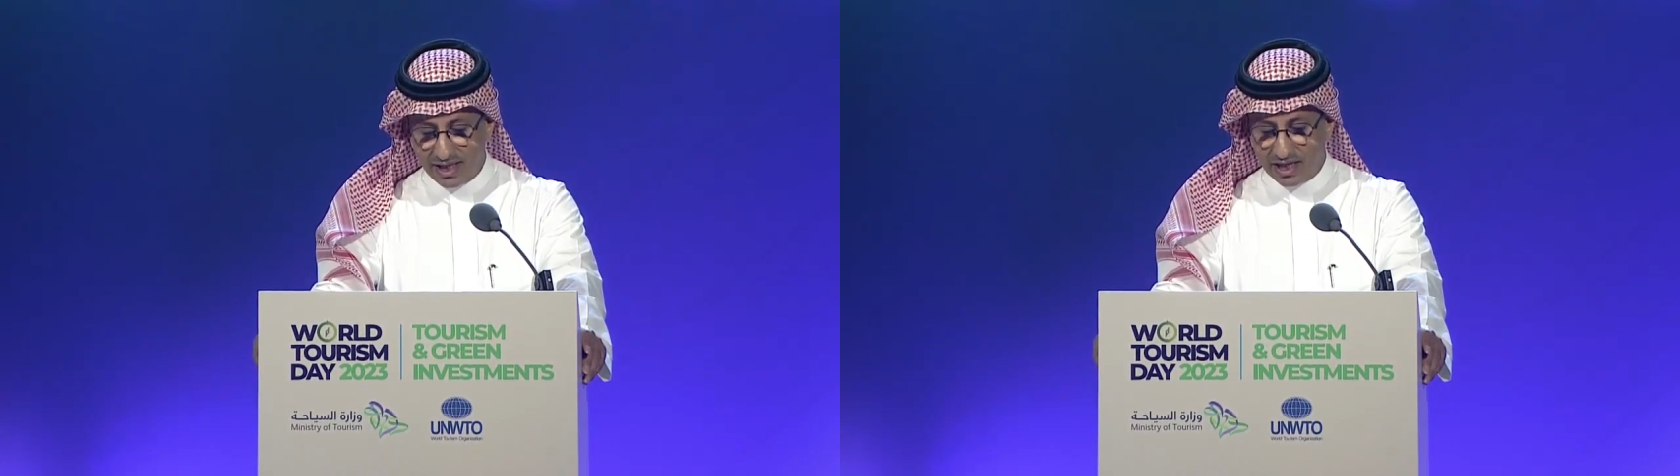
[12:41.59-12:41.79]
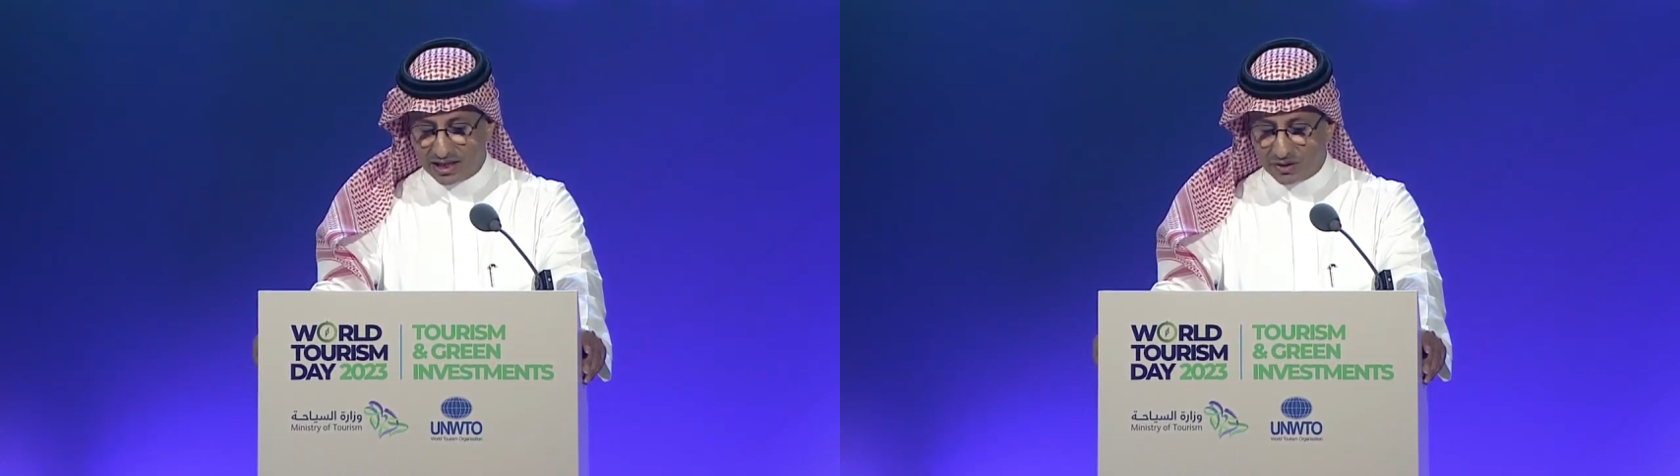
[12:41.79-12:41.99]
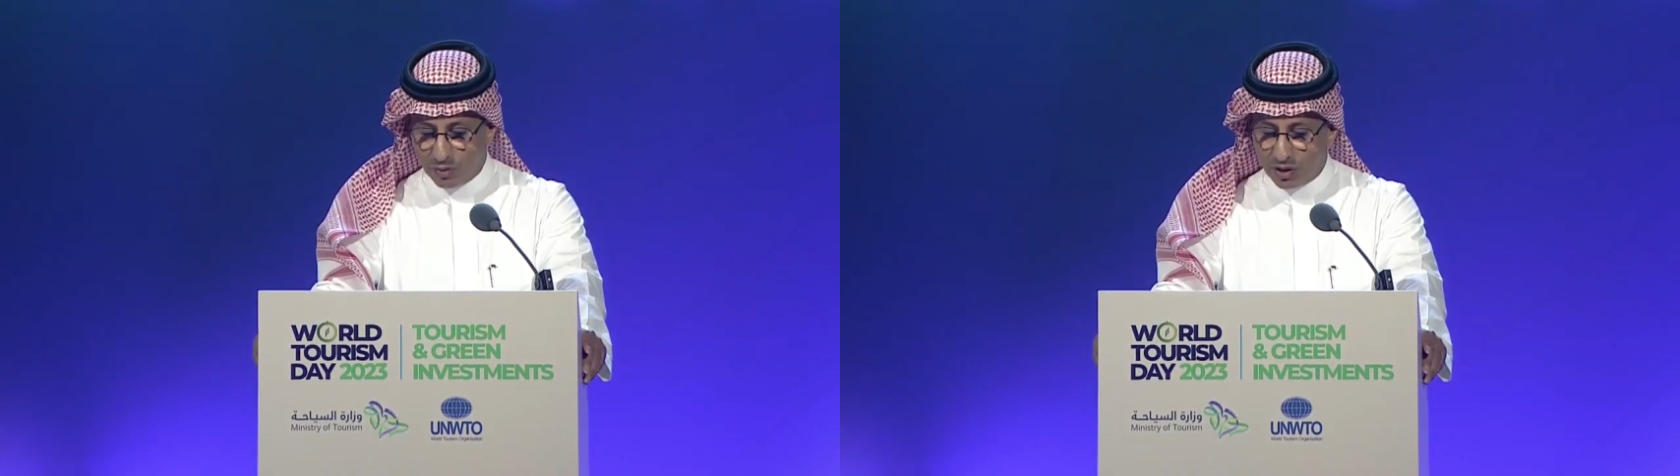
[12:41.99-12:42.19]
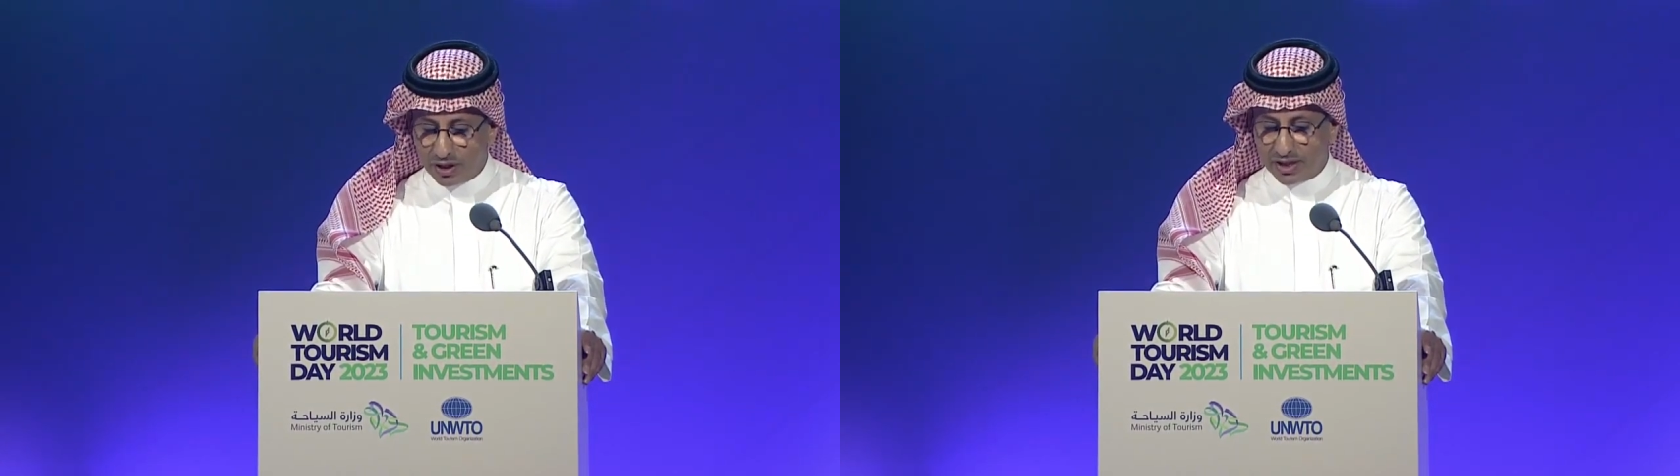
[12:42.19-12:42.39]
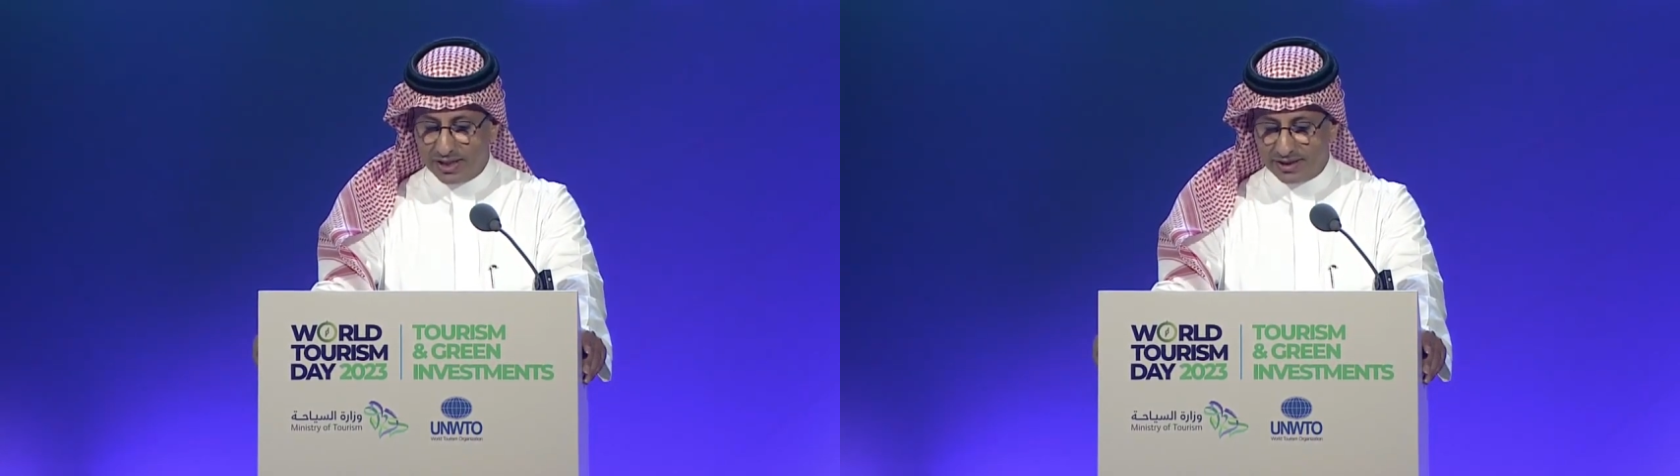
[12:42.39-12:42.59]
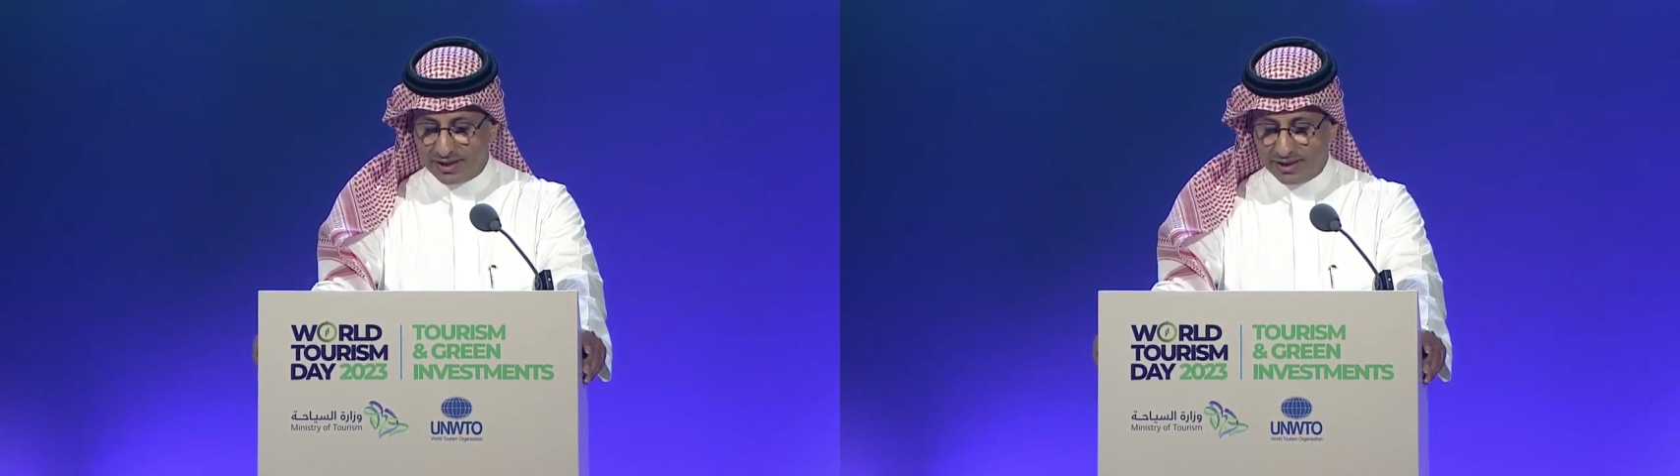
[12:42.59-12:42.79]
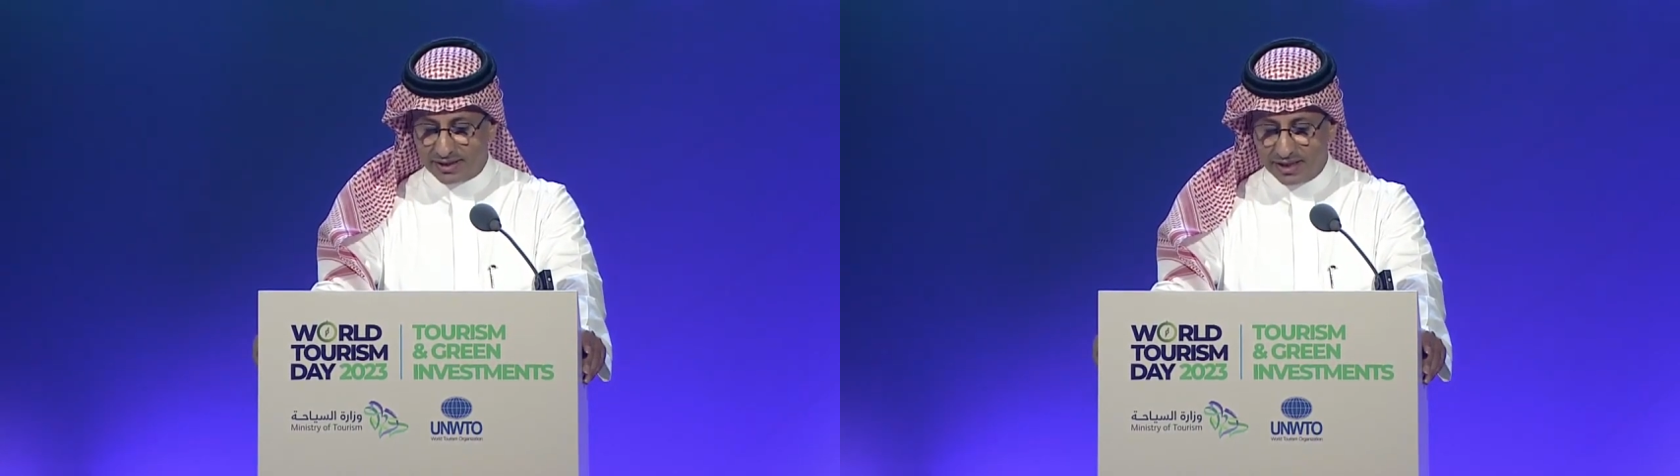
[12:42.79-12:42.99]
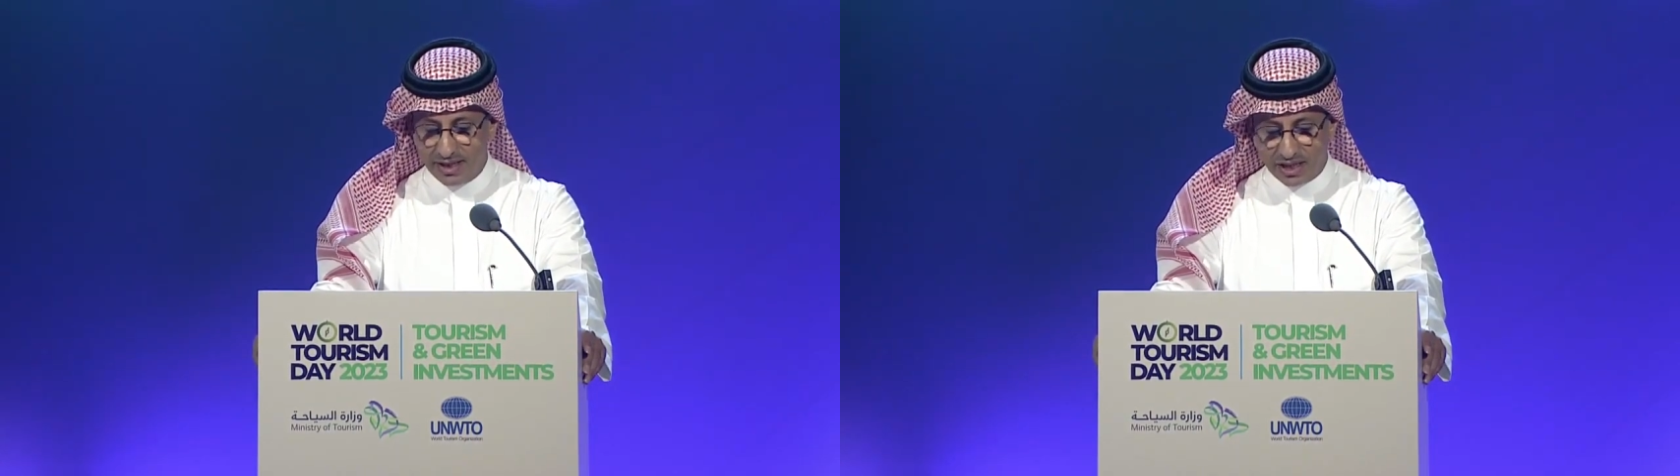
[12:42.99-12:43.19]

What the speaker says: and smaller countries